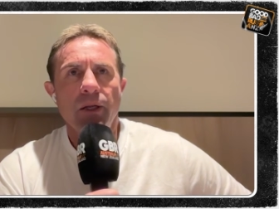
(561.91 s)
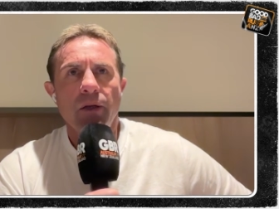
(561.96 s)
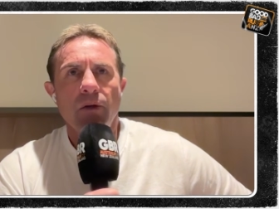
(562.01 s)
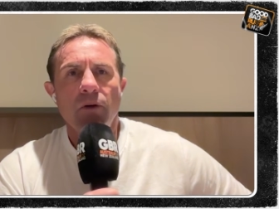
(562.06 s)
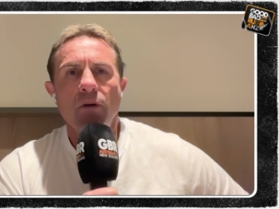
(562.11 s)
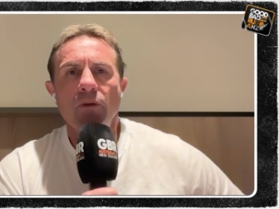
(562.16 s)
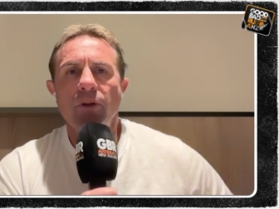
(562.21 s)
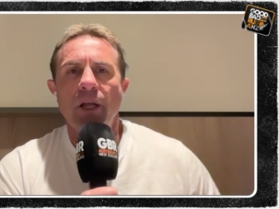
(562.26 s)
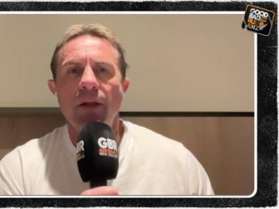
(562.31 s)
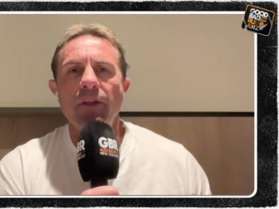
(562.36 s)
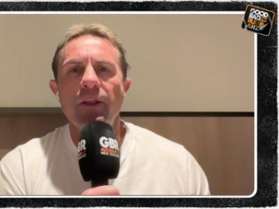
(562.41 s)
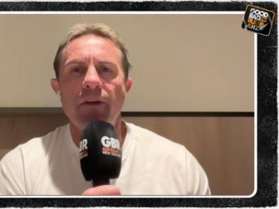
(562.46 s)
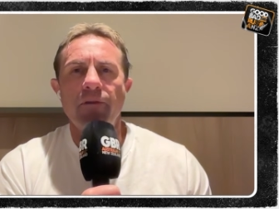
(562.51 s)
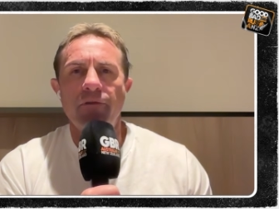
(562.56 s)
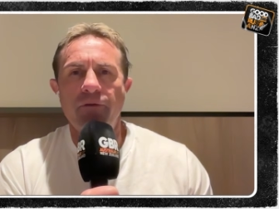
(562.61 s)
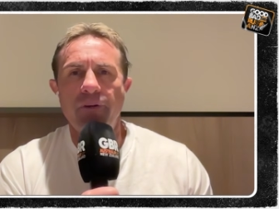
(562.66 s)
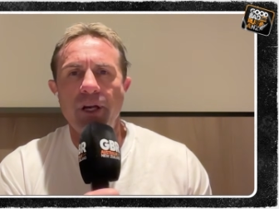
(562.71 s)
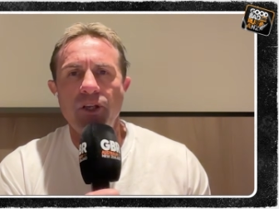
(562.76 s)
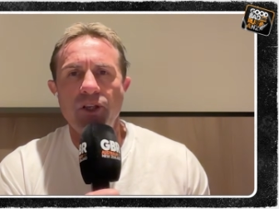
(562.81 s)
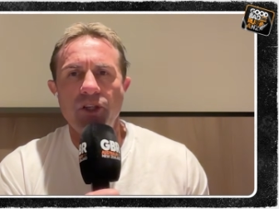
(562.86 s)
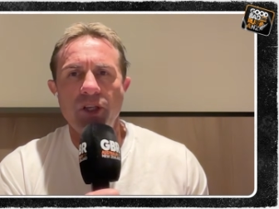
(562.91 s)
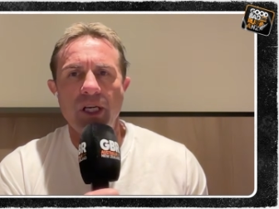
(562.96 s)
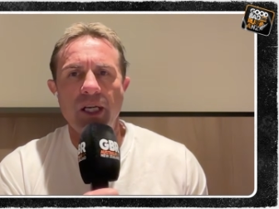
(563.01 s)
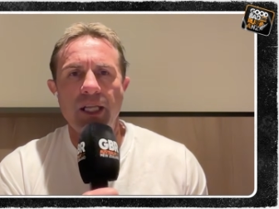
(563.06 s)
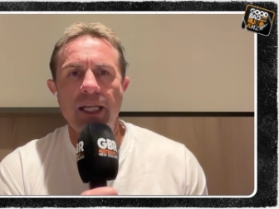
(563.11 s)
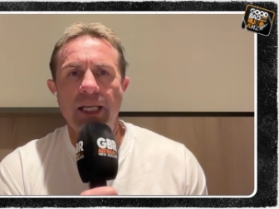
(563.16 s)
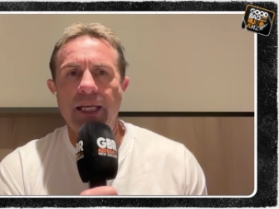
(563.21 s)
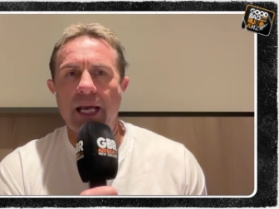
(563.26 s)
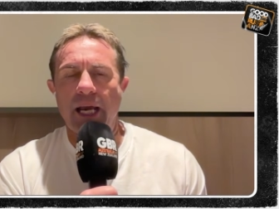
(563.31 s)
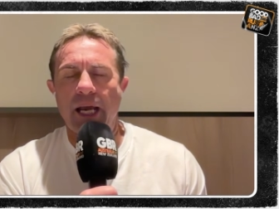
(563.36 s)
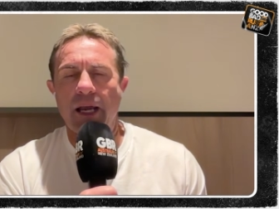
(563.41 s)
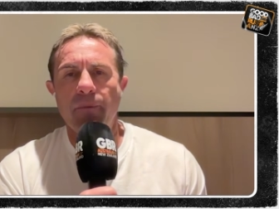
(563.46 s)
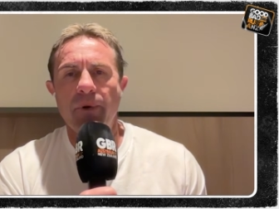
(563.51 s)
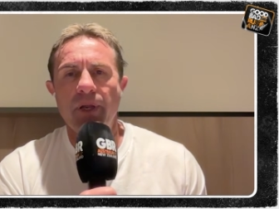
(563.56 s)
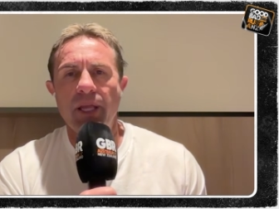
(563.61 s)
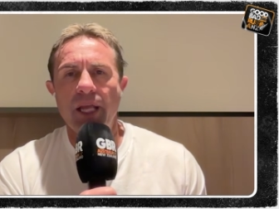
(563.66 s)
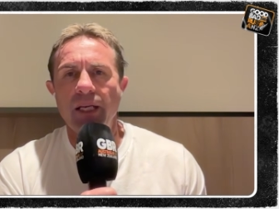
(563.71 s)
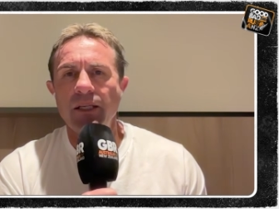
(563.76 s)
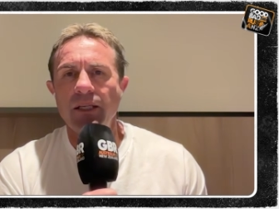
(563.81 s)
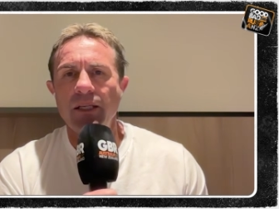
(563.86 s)
look, they featured in the game,
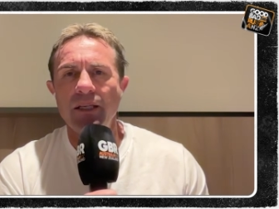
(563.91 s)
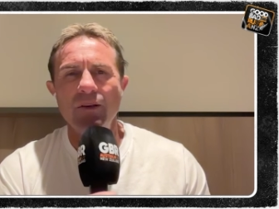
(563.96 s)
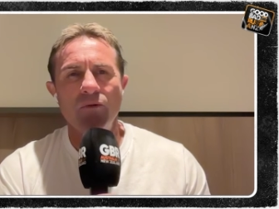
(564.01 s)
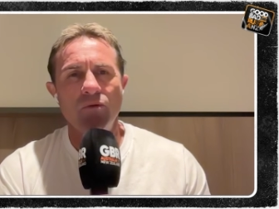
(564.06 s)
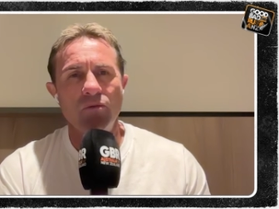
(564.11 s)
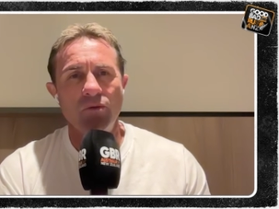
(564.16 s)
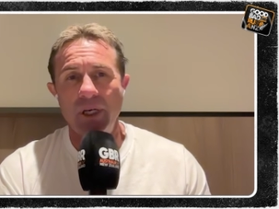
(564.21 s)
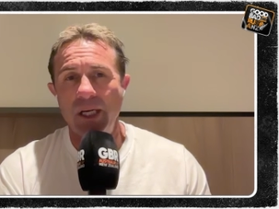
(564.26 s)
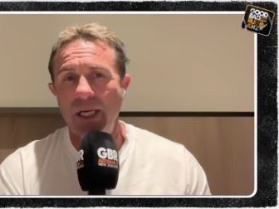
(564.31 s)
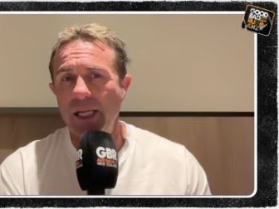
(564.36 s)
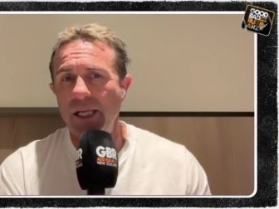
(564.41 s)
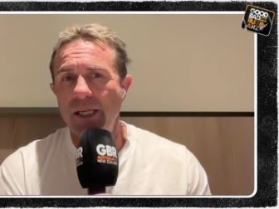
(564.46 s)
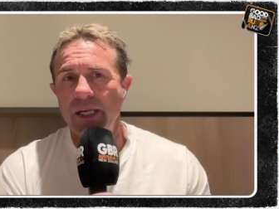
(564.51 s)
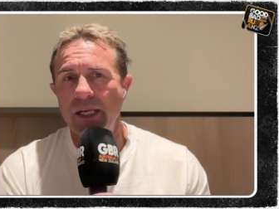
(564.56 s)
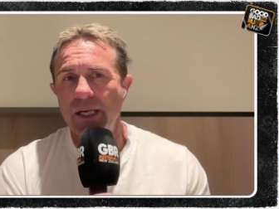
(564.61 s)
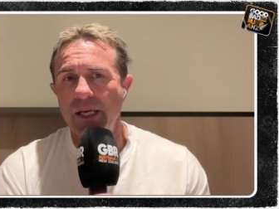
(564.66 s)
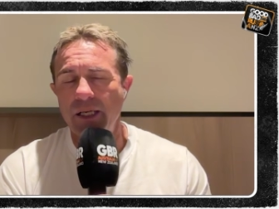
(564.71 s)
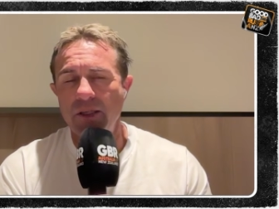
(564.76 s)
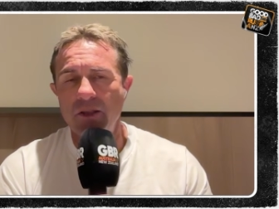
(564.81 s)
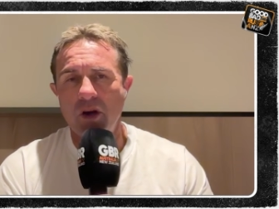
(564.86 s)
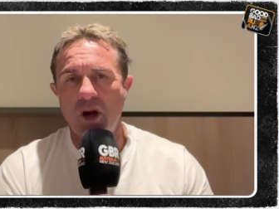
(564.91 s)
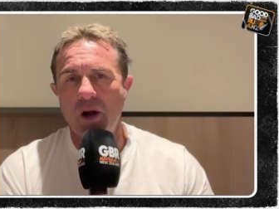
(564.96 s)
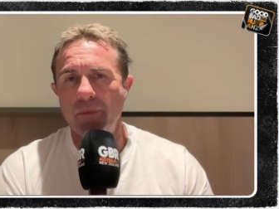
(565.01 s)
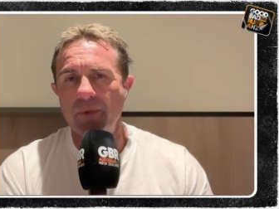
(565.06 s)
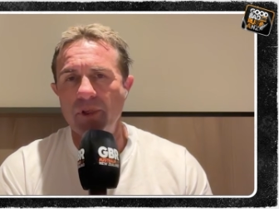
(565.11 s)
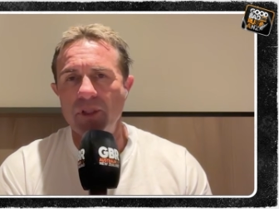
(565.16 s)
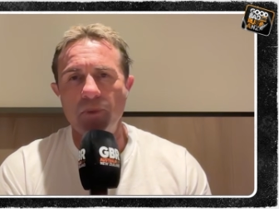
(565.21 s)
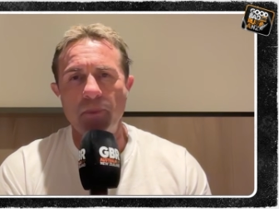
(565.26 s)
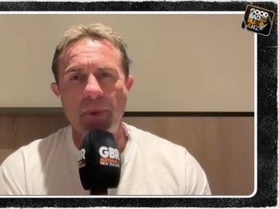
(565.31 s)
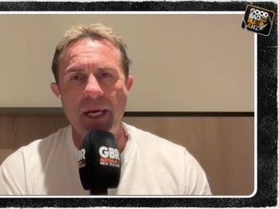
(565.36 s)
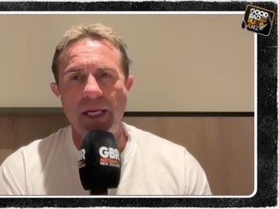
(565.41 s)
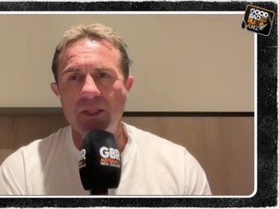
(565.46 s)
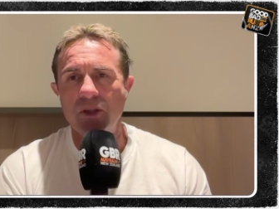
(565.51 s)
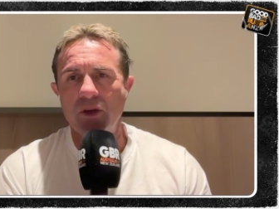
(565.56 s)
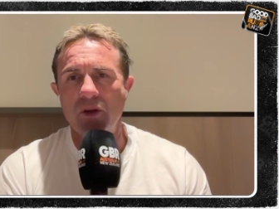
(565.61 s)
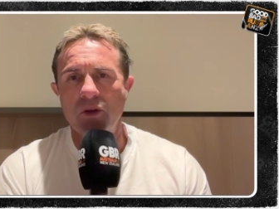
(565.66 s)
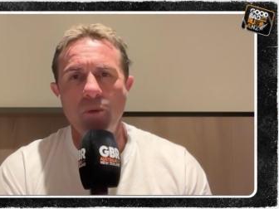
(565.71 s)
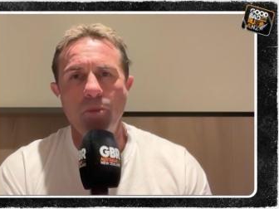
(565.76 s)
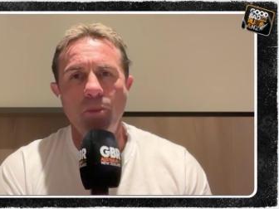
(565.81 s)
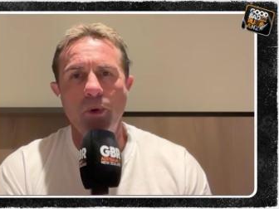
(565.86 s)
but they didn't really get any time and space
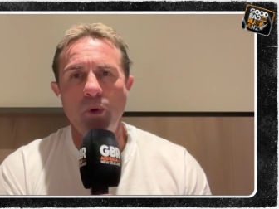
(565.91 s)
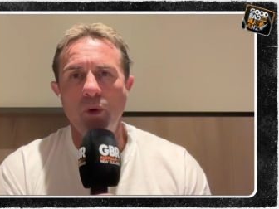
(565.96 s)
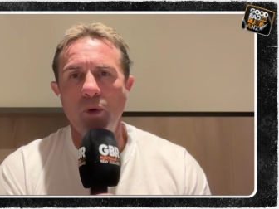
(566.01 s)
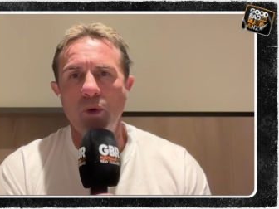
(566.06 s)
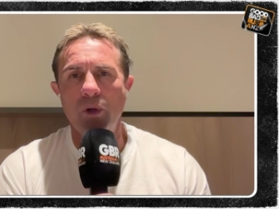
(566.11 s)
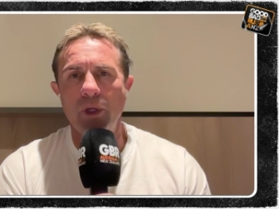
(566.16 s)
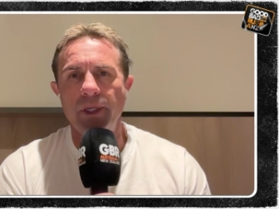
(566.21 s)
on the ball.